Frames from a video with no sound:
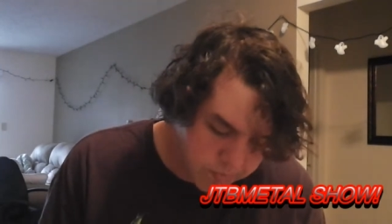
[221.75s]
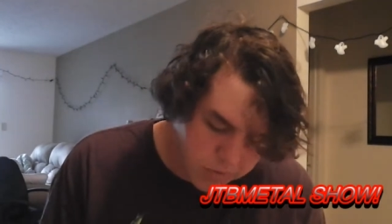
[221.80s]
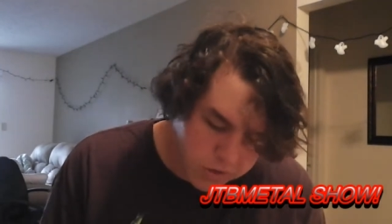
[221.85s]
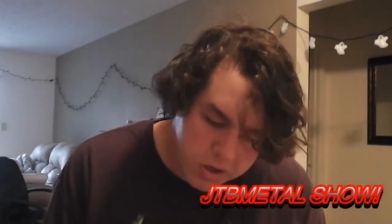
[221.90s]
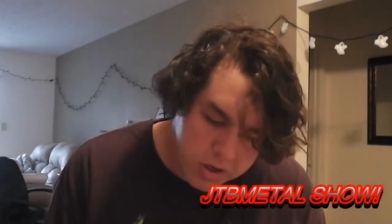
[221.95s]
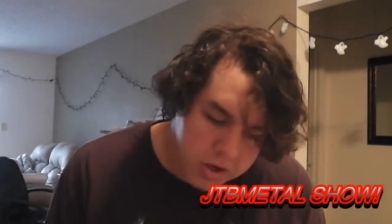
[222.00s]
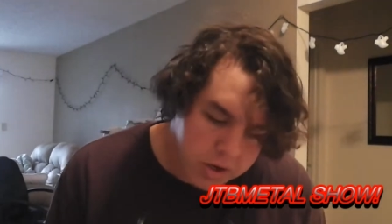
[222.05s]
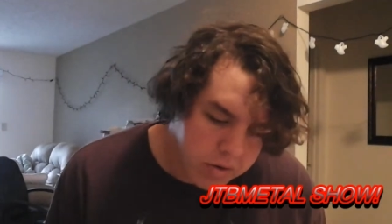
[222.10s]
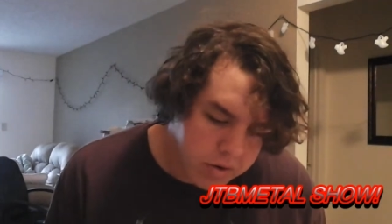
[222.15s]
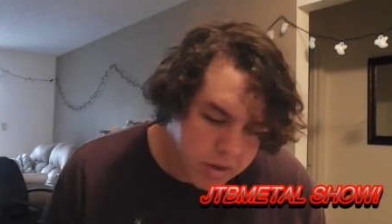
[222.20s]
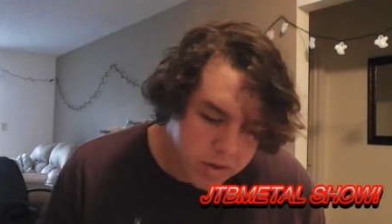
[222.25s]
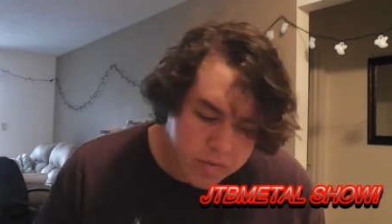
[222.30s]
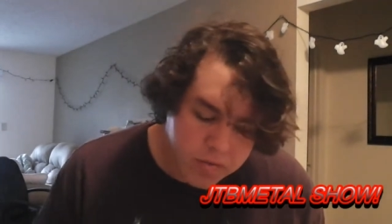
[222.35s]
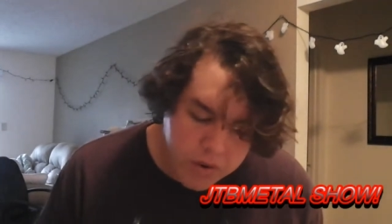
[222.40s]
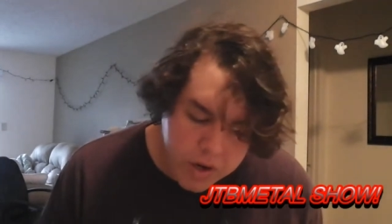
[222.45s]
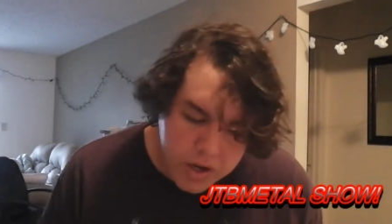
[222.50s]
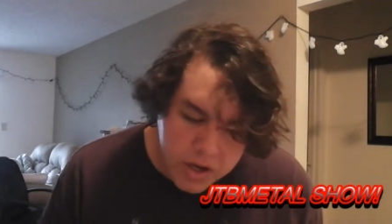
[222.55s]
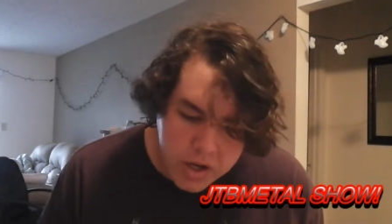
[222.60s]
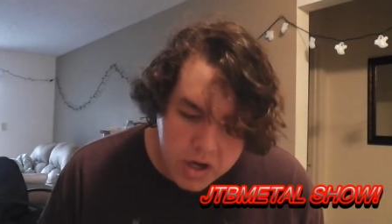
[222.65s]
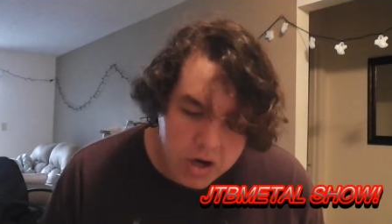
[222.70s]
you know, in the
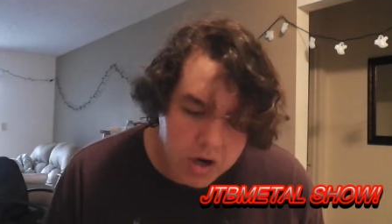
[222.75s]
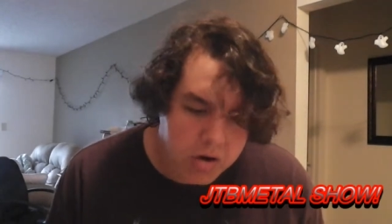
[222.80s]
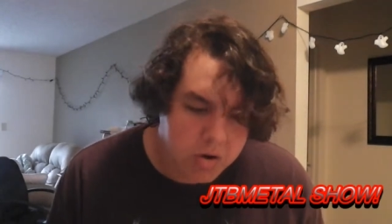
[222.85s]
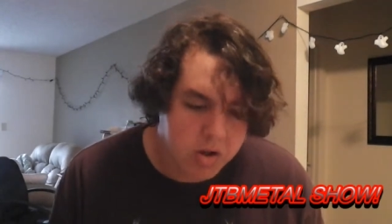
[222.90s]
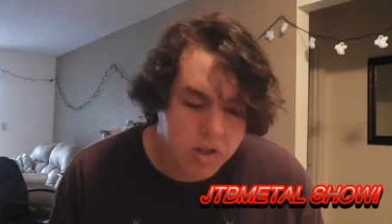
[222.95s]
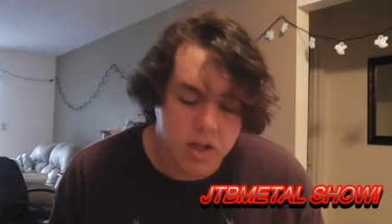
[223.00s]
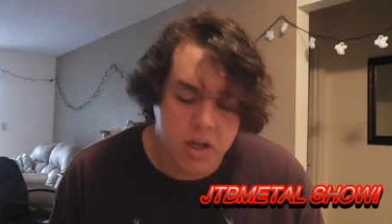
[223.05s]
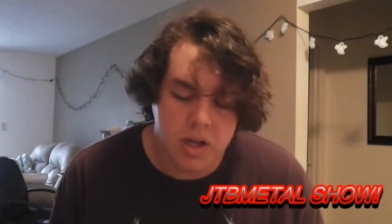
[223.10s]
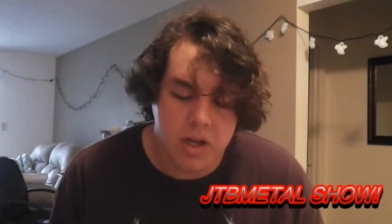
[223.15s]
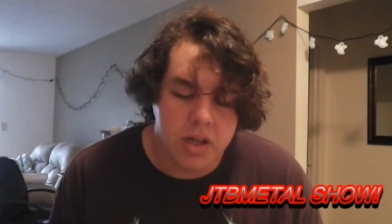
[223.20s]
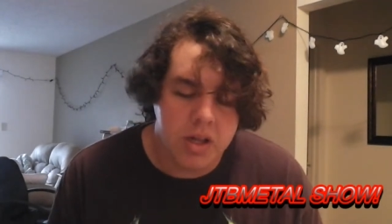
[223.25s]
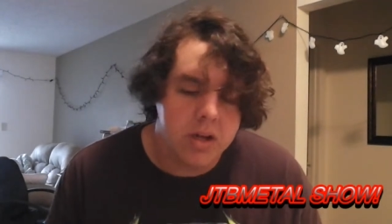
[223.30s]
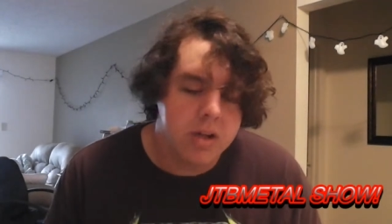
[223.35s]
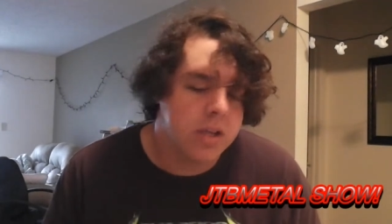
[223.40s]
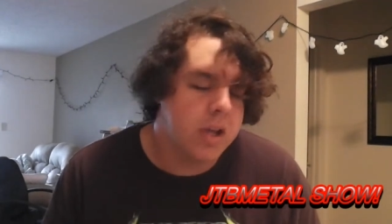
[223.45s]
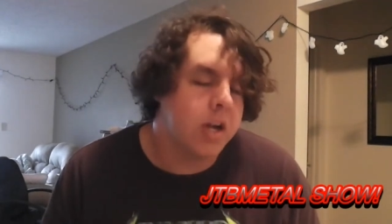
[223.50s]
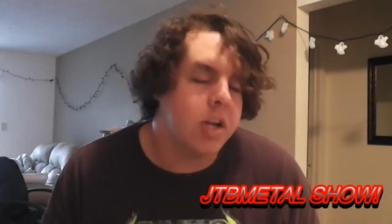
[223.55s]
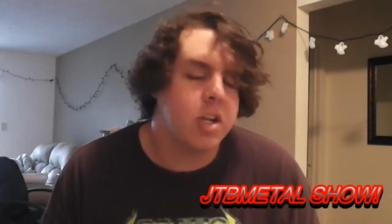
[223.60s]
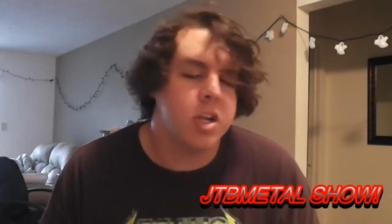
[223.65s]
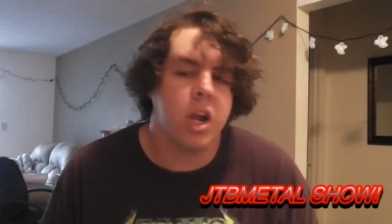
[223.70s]
video, it, it looks
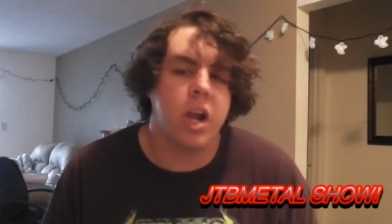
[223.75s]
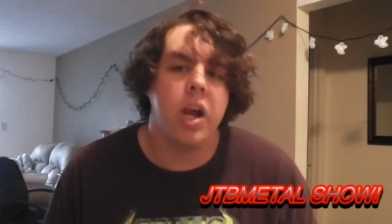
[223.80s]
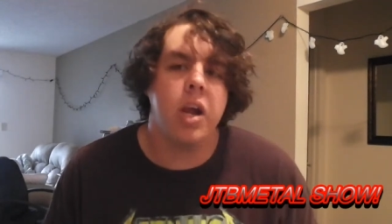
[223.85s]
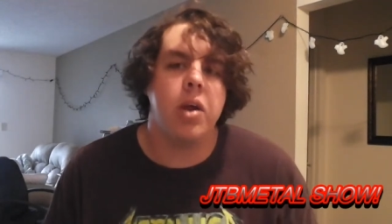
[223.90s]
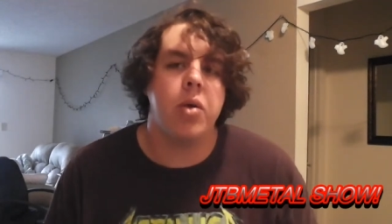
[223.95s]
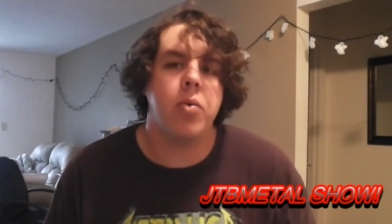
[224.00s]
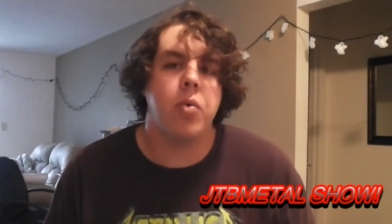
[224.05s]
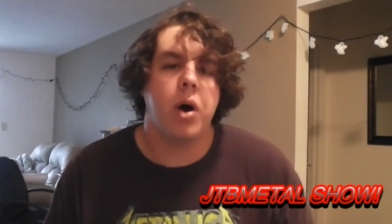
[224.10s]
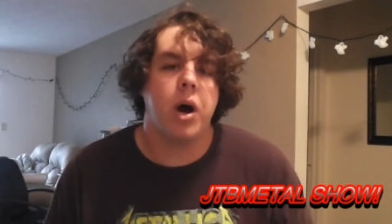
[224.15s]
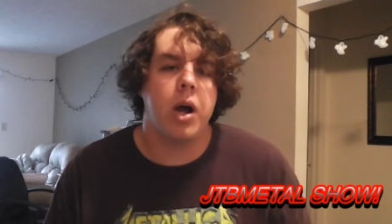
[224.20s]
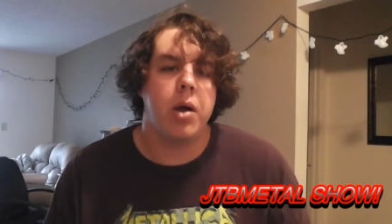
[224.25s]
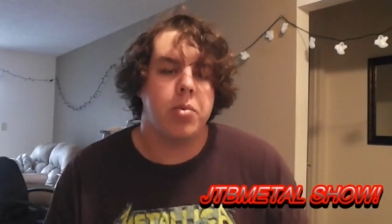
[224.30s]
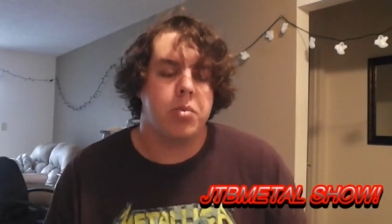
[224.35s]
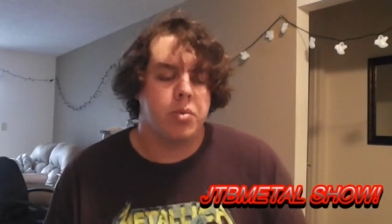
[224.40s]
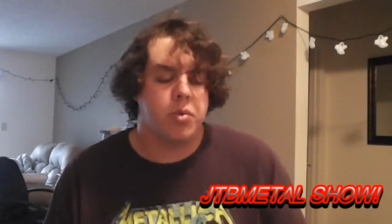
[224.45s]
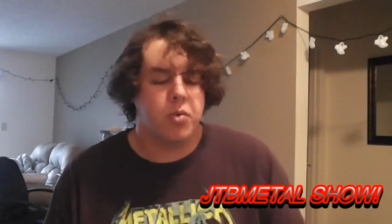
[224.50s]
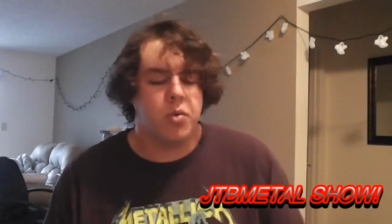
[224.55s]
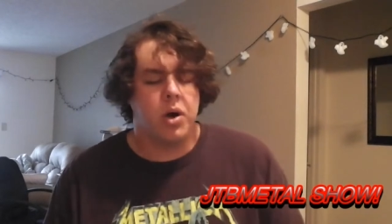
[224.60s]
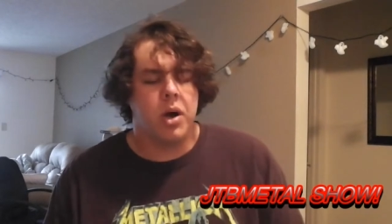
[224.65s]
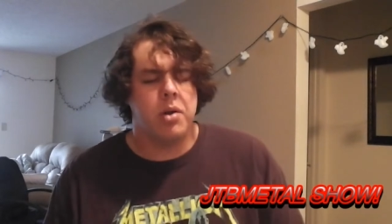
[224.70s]
like Jay
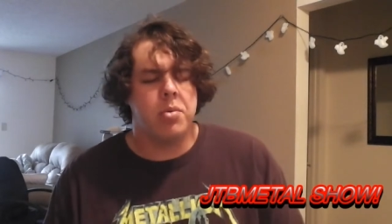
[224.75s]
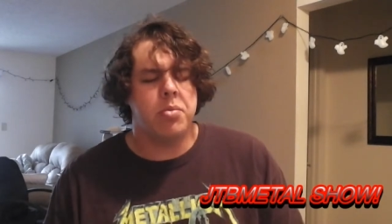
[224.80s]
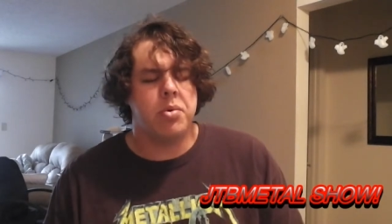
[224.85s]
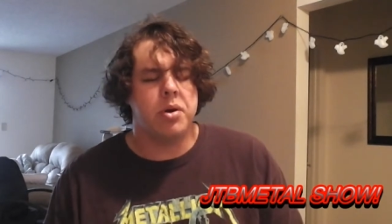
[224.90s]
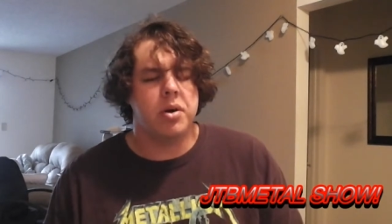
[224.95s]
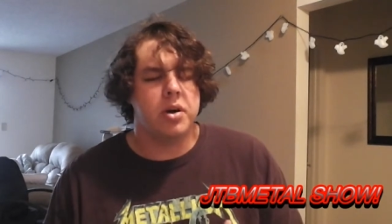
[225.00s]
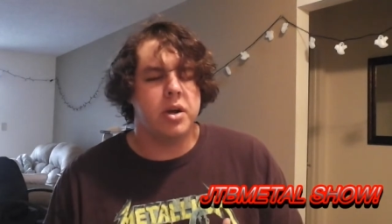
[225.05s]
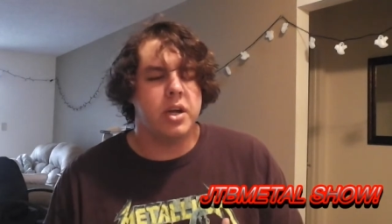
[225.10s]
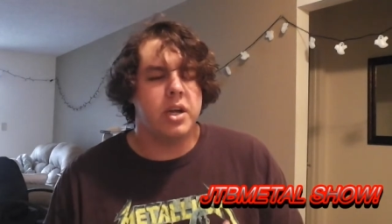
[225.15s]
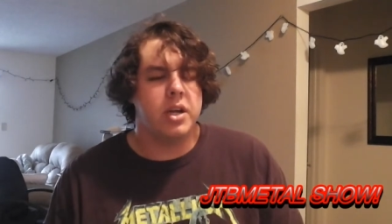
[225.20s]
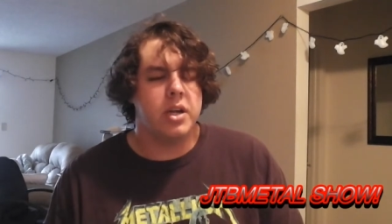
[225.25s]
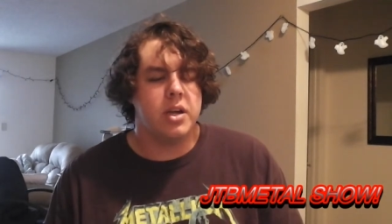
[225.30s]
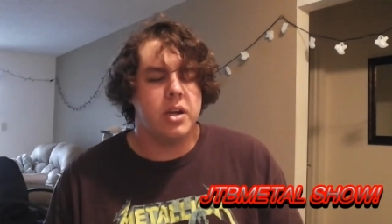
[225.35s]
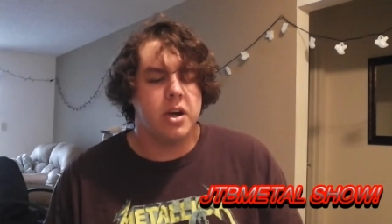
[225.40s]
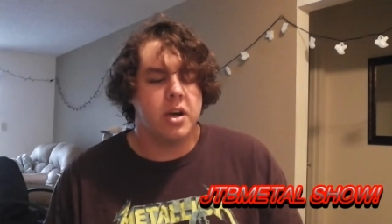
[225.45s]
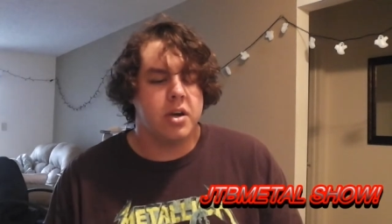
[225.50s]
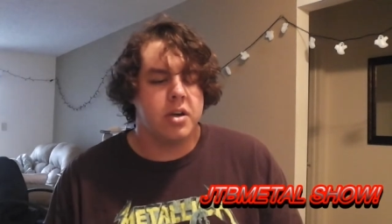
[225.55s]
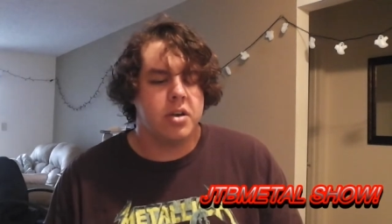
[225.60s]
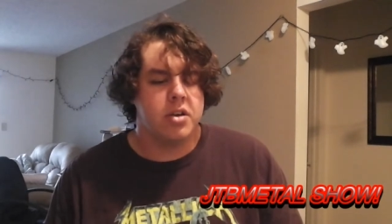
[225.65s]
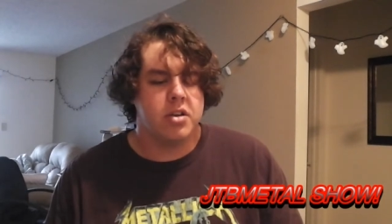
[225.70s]
Weinberg. He
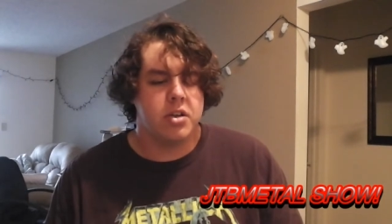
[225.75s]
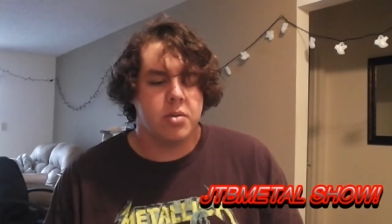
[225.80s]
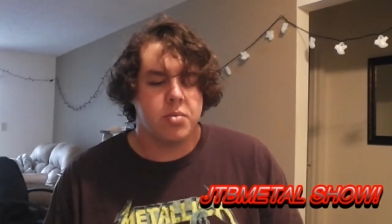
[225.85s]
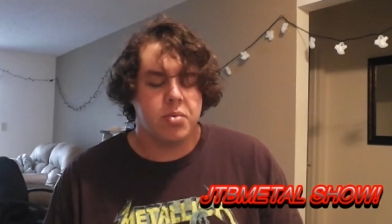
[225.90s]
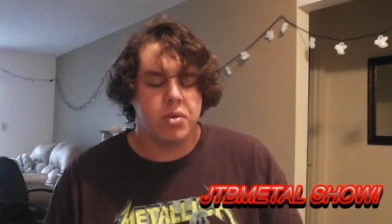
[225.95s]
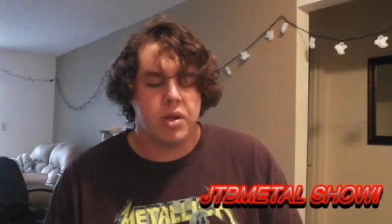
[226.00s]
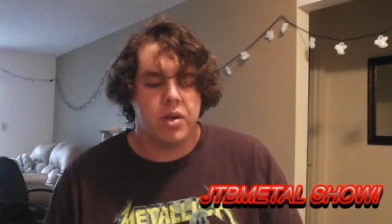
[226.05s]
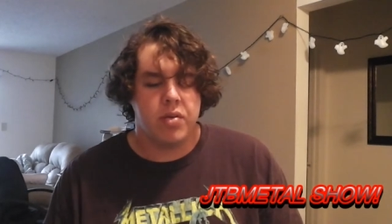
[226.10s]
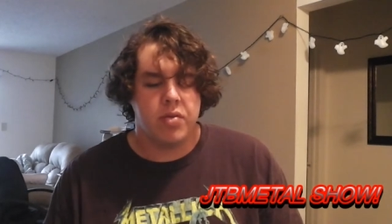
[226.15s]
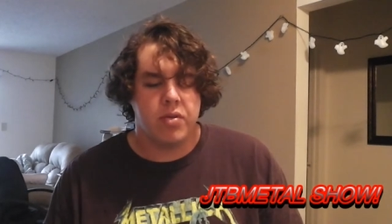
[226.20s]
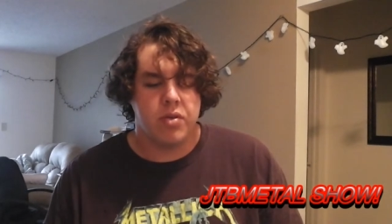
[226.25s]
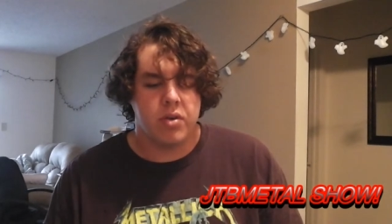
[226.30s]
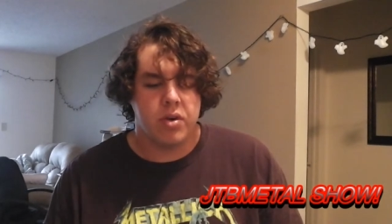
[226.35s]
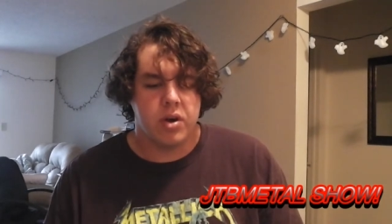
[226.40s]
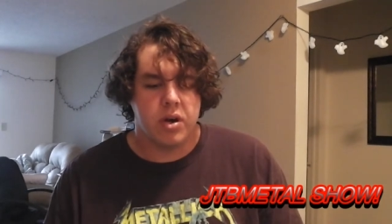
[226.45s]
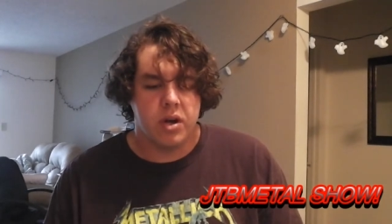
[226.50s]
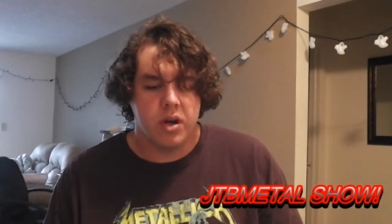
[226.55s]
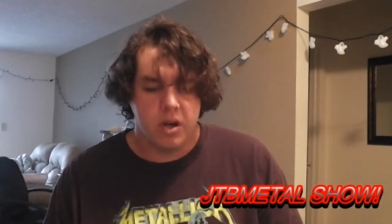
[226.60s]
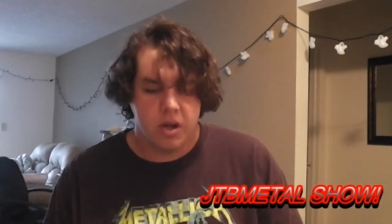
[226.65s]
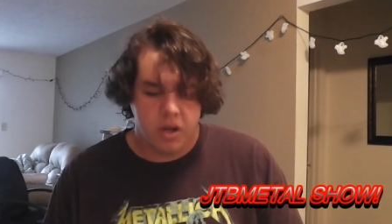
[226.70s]
uh, used to play
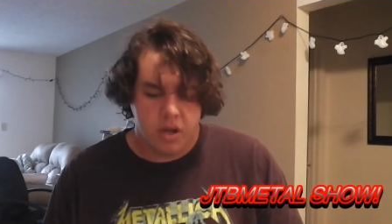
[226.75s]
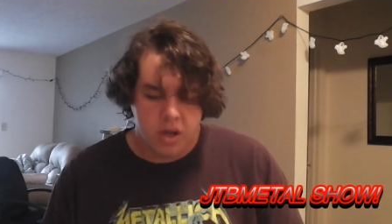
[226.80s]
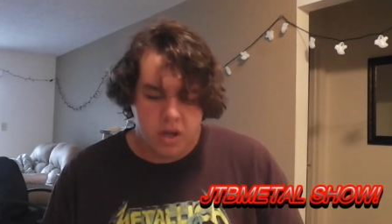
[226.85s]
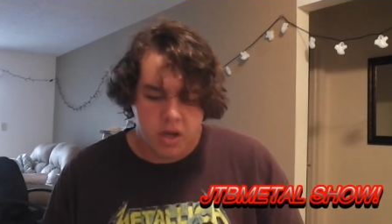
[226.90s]
for, uh,